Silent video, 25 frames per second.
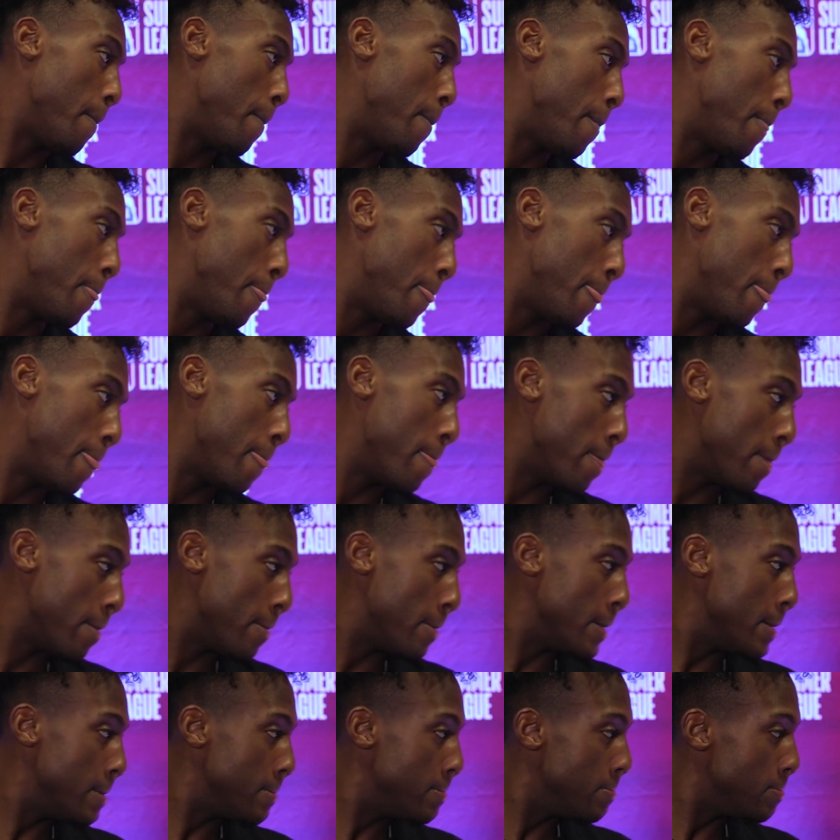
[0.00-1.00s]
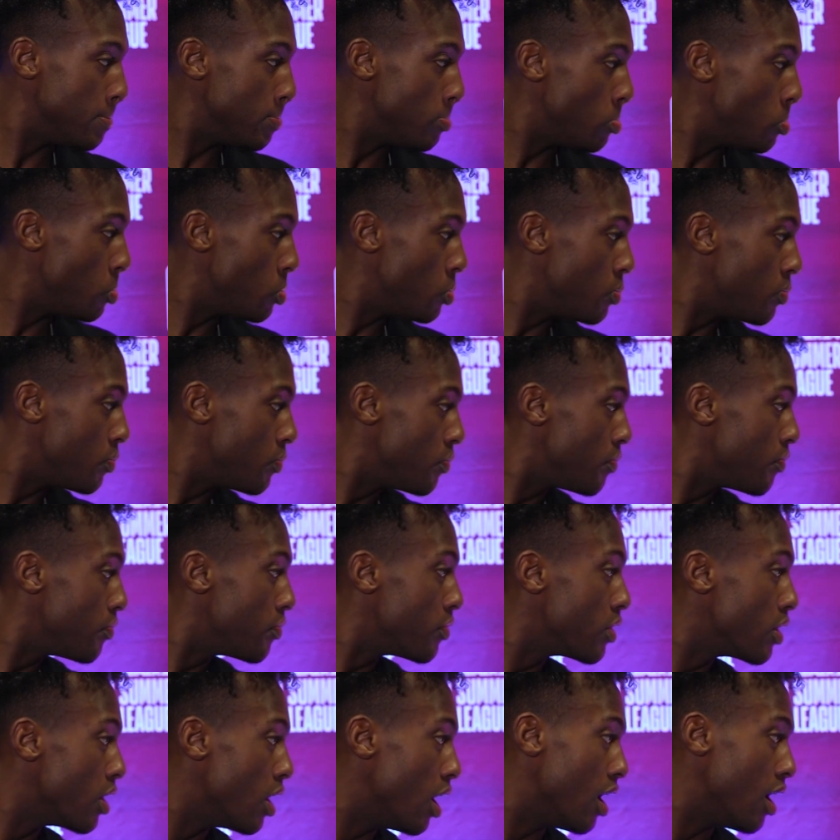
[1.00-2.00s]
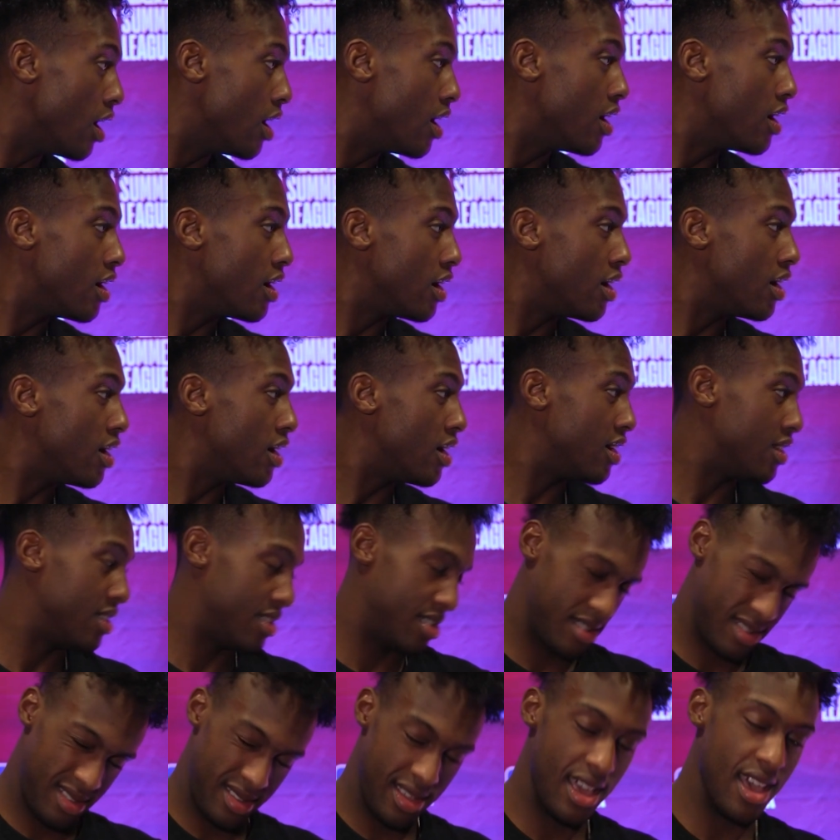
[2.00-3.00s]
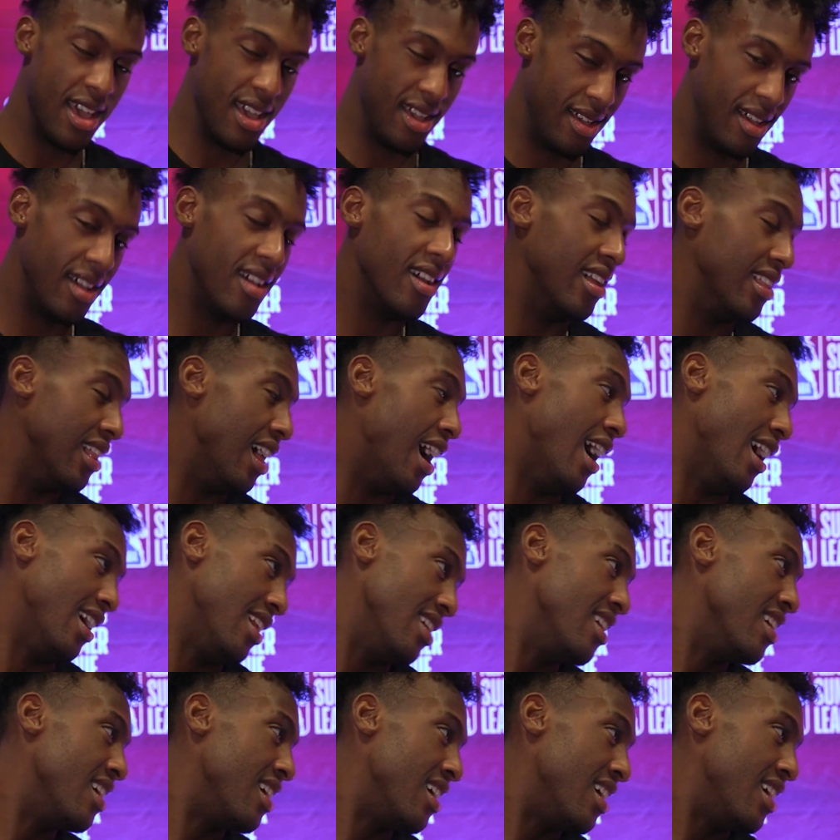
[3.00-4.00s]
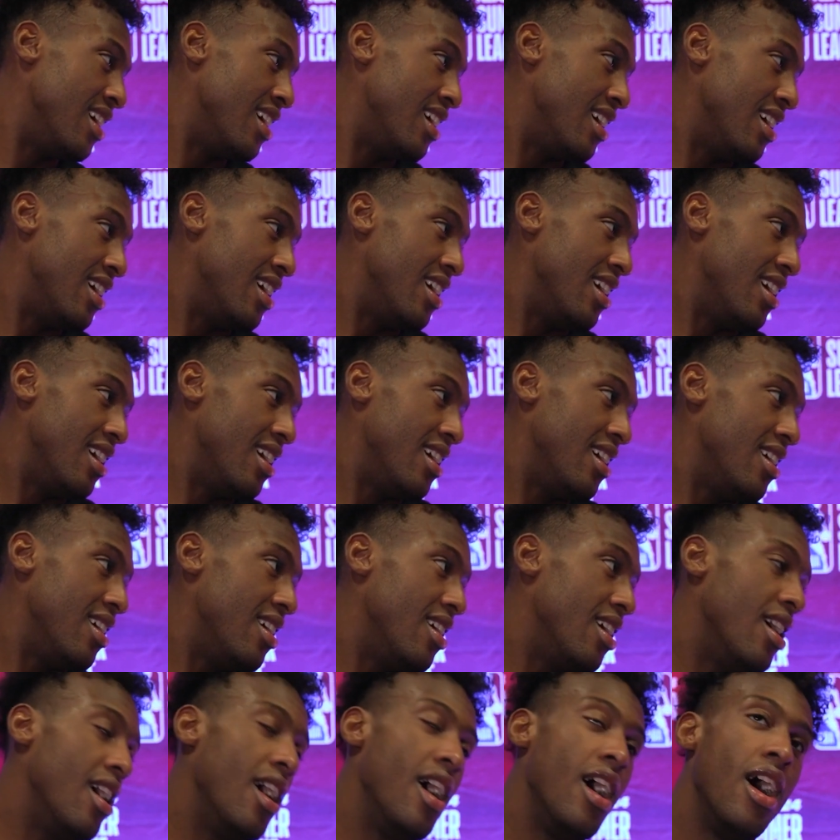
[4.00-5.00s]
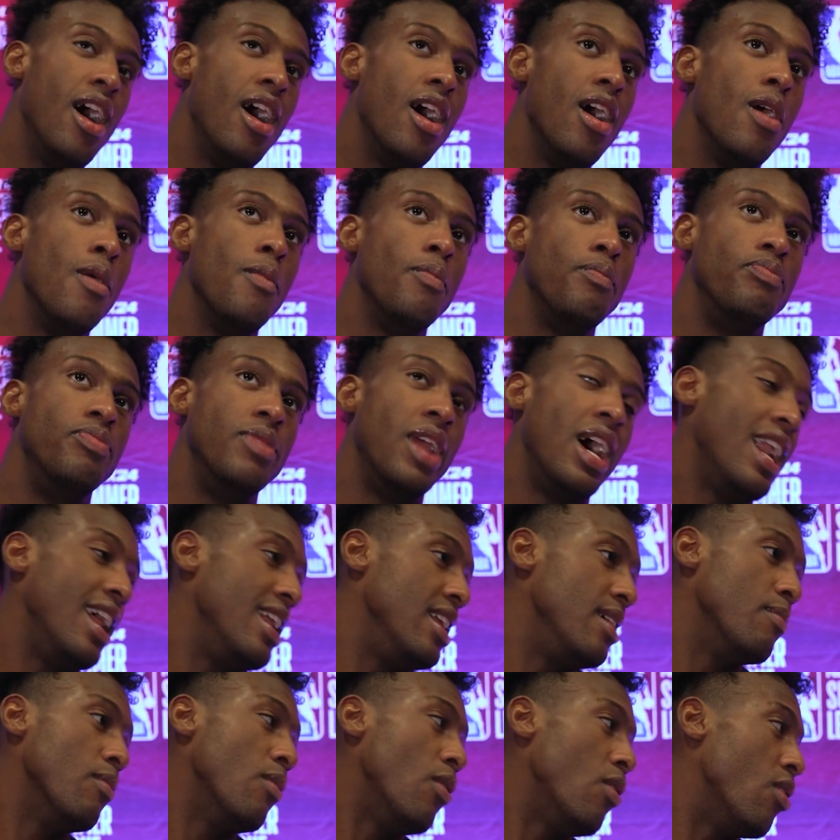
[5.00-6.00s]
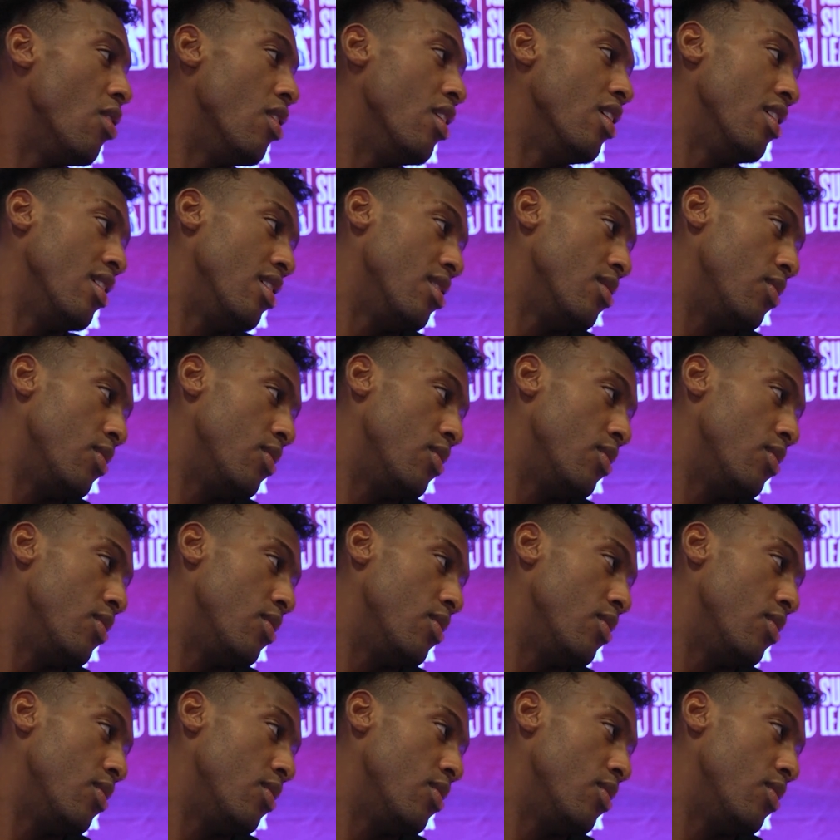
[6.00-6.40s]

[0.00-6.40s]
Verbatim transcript: Is there a lot thrown at you in such a short amount of time? Yeah, a lot. Head spinning or no? Not anymore.